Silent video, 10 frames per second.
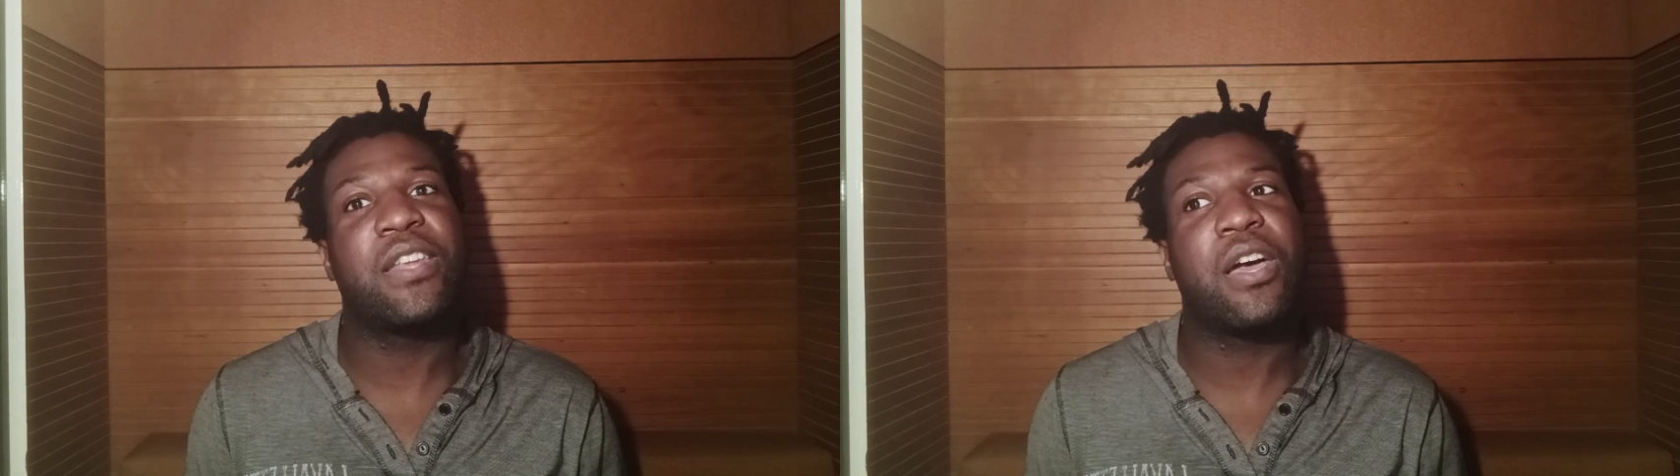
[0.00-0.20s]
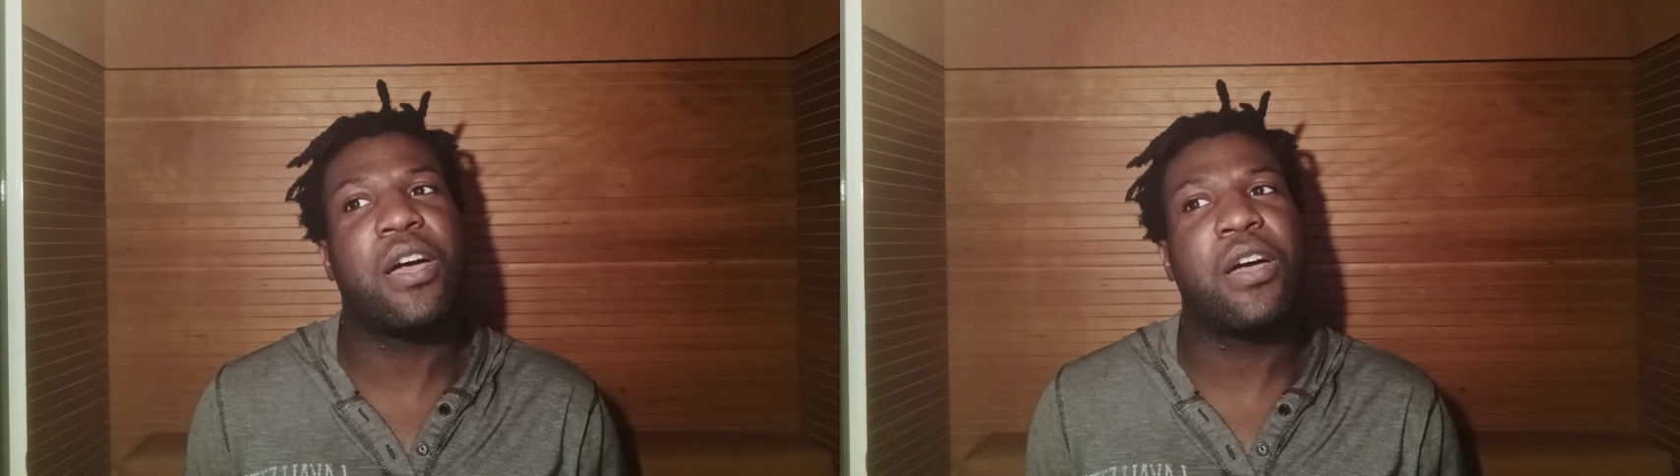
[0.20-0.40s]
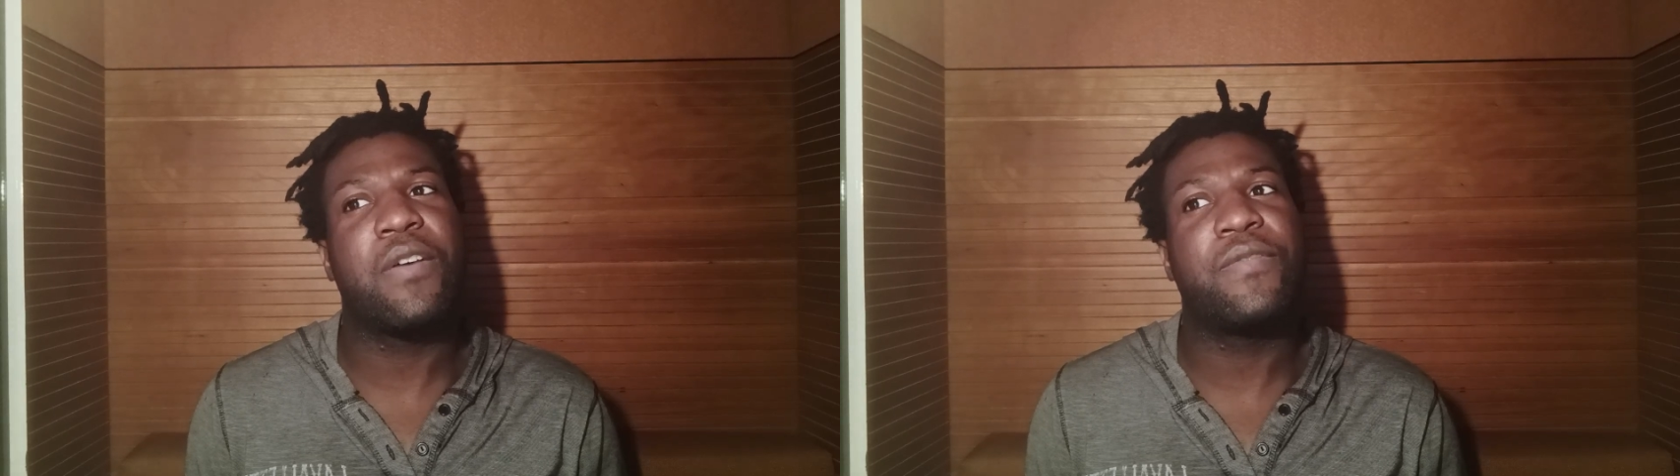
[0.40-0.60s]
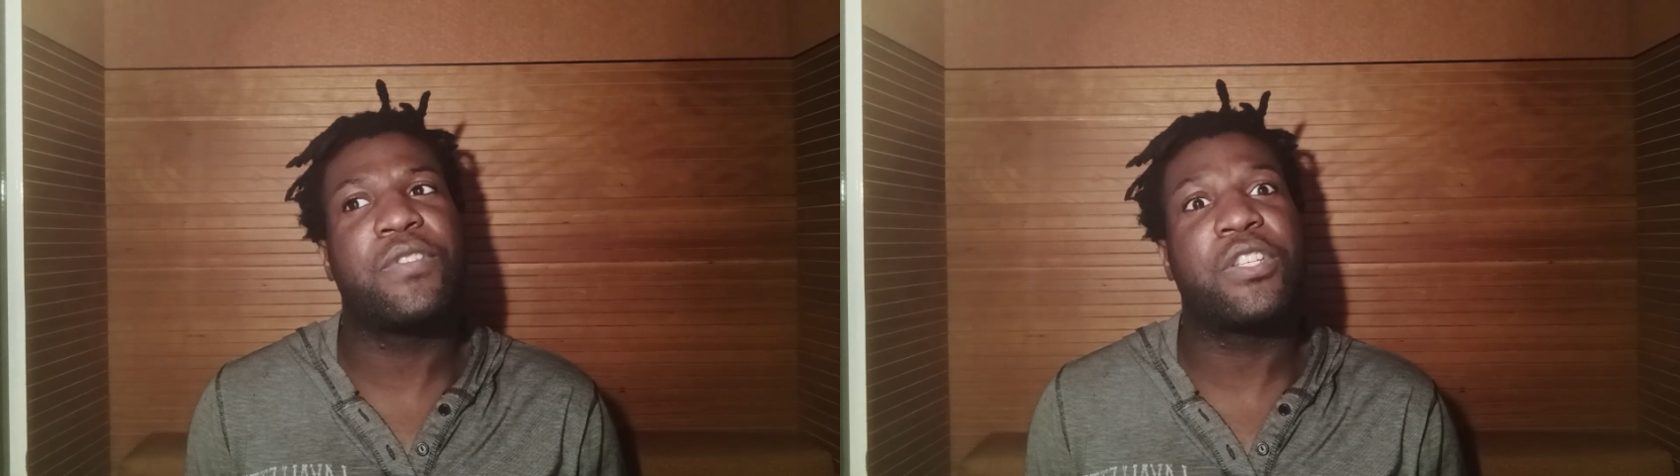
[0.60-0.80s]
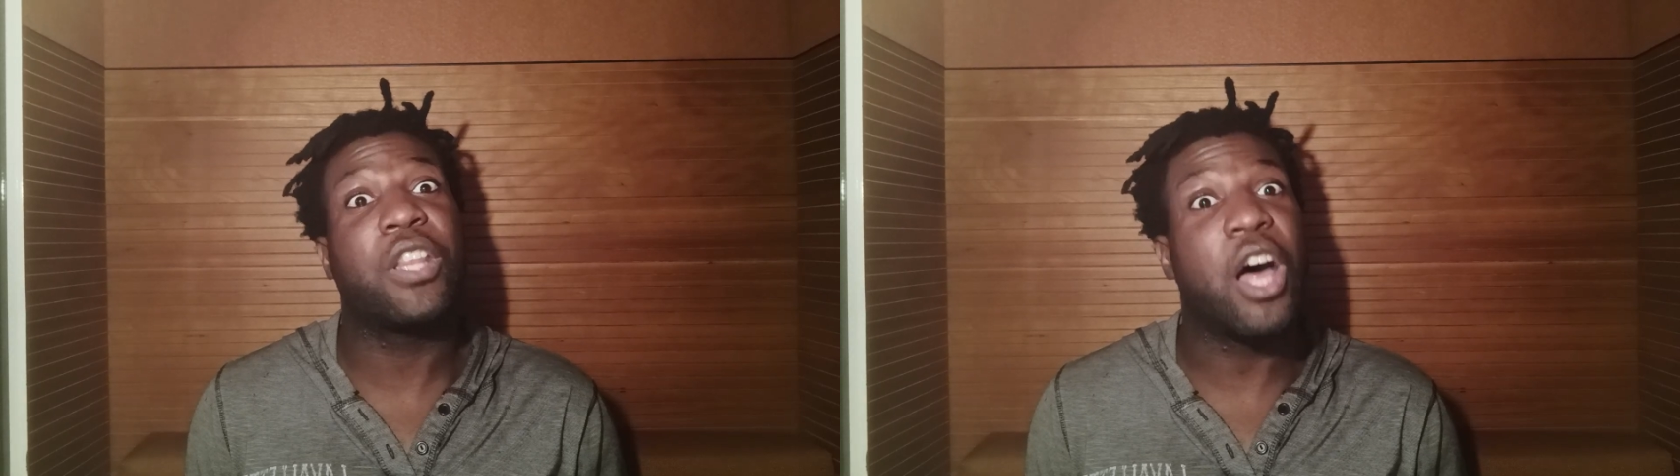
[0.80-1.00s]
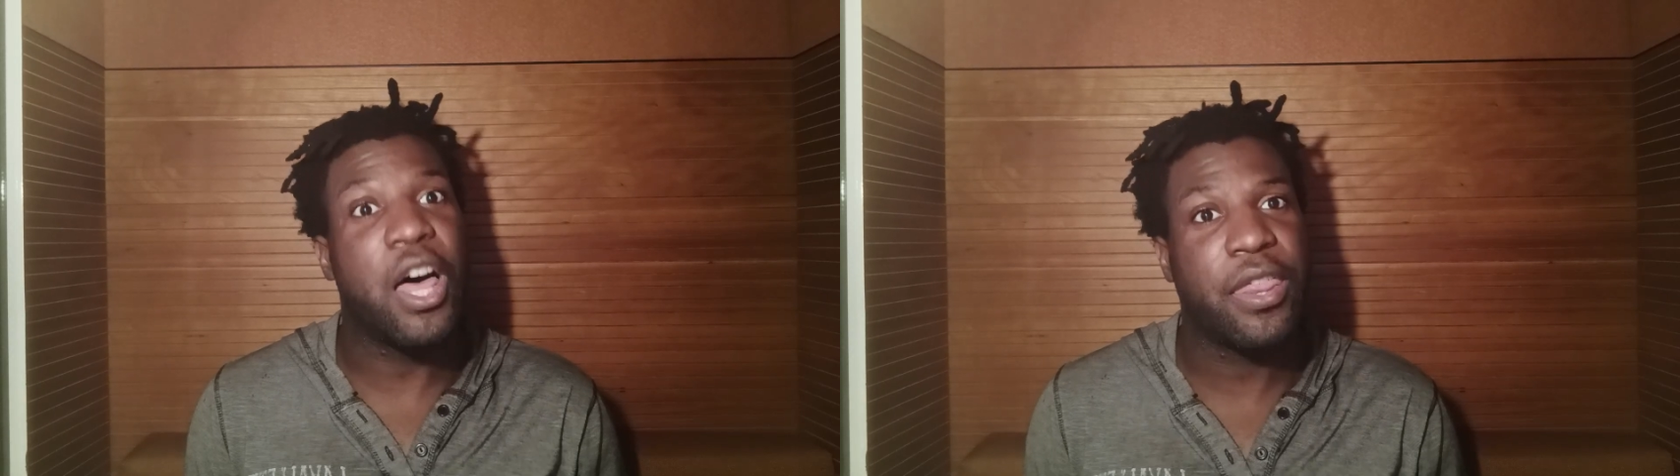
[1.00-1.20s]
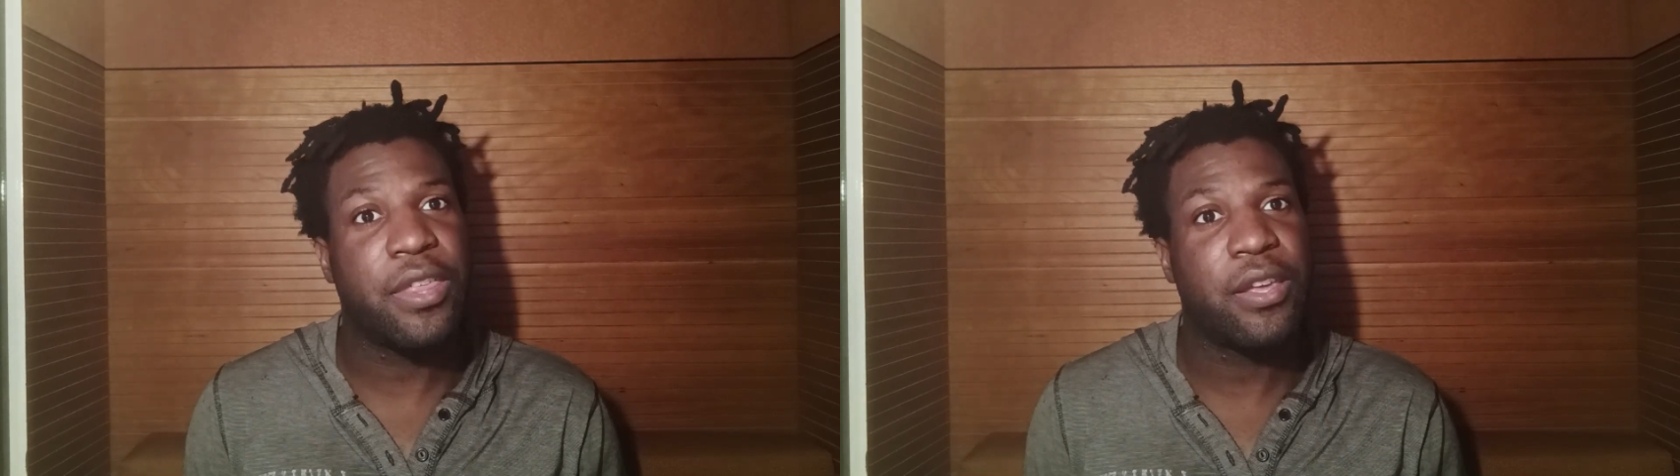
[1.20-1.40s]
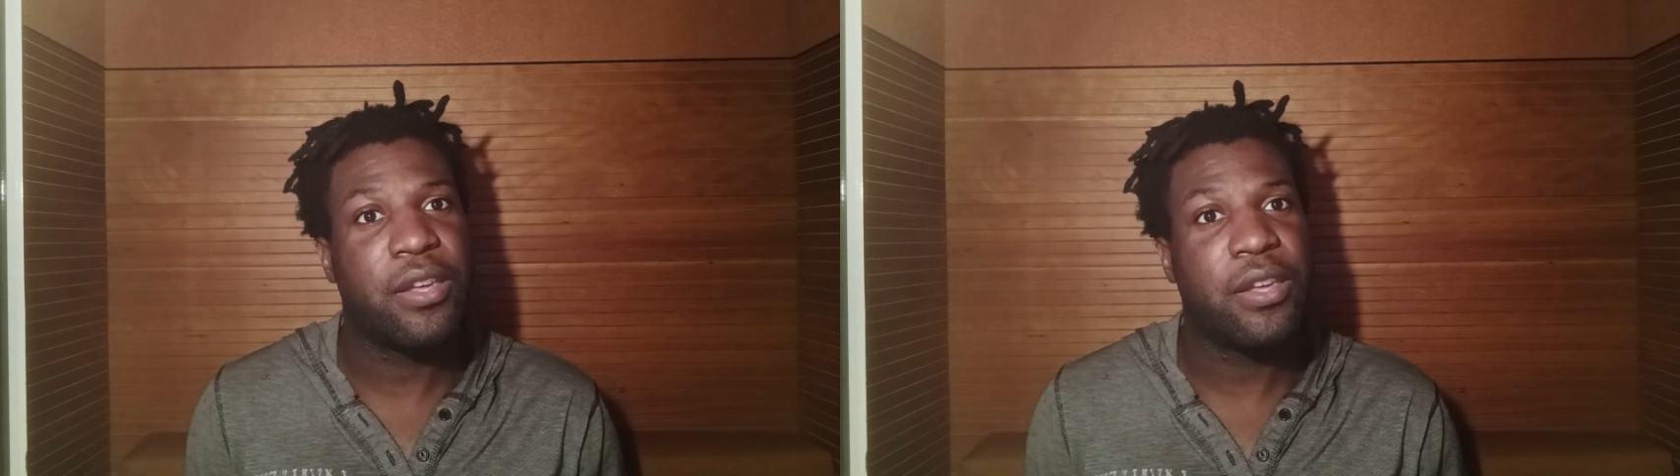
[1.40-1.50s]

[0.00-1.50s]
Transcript: of sloth.